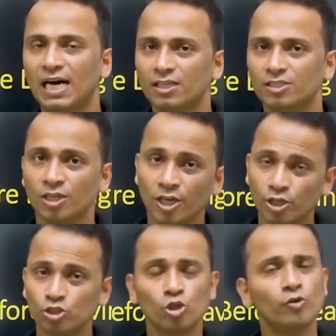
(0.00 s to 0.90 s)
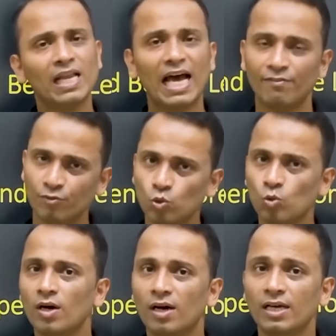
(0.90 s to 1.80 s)
asked. So you will have
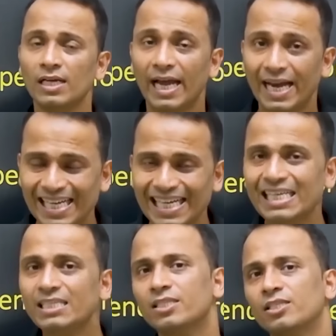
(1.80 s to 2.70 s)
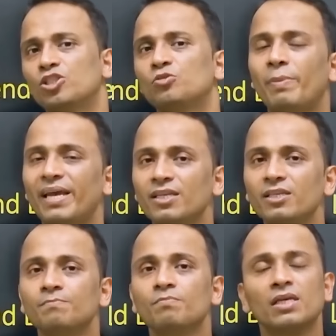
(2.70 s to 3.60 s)
to at least
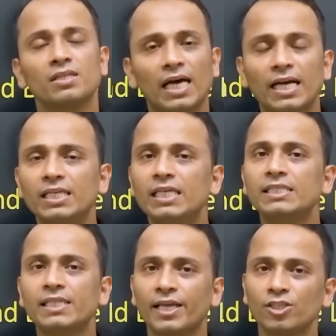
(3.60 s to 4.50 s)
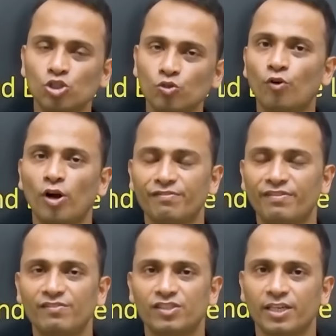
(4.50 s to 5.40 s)
spend 30 seconds to
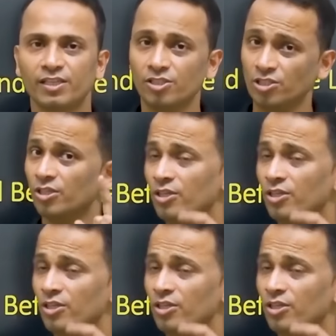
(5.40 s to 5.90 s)
45 seconds,